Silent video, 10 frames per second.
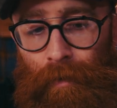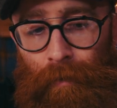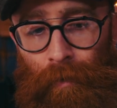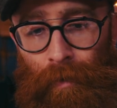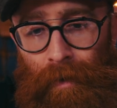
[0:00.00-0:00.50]
new
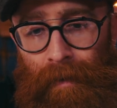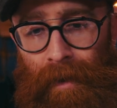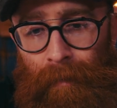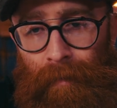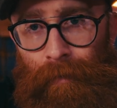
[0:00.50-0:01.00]
folk all the
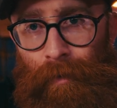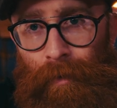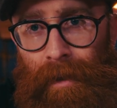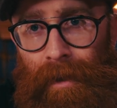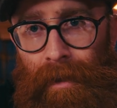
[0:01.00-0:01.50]
time, so
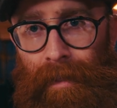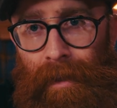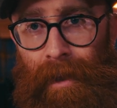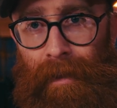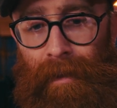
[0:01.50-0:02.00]
you
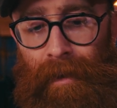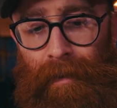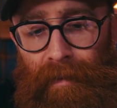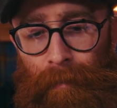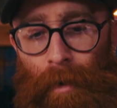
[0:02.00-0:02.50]
learn
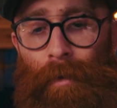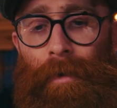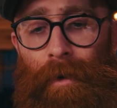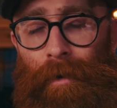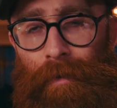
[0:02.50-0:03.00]
like small
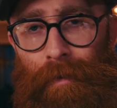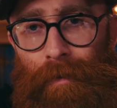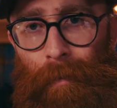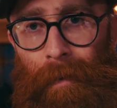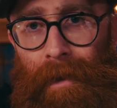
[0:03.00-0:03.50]
talk
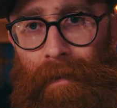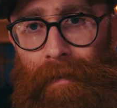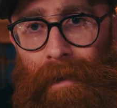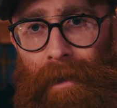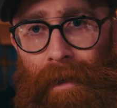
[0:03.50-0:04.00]
super
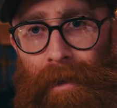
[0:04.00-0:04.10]
easy,